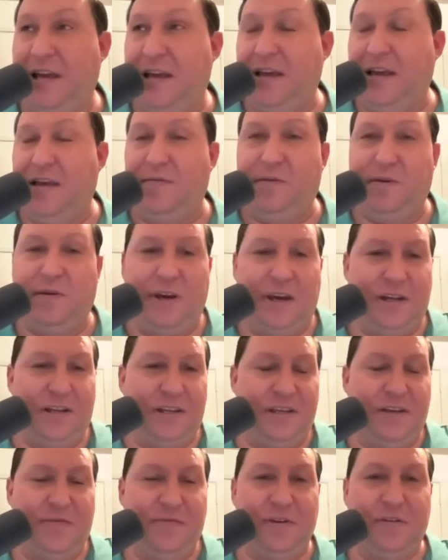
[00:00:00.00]
if you had to
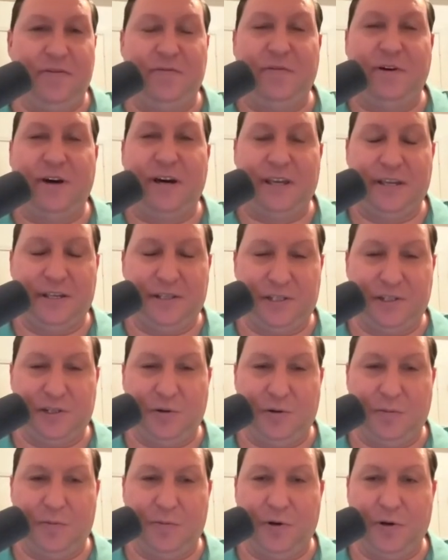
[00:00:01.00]
give advice
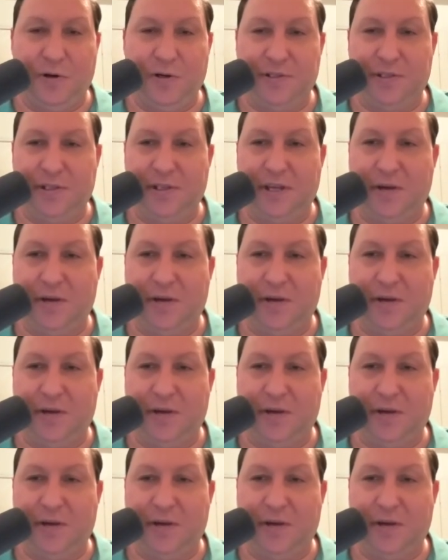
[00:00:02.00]
to a person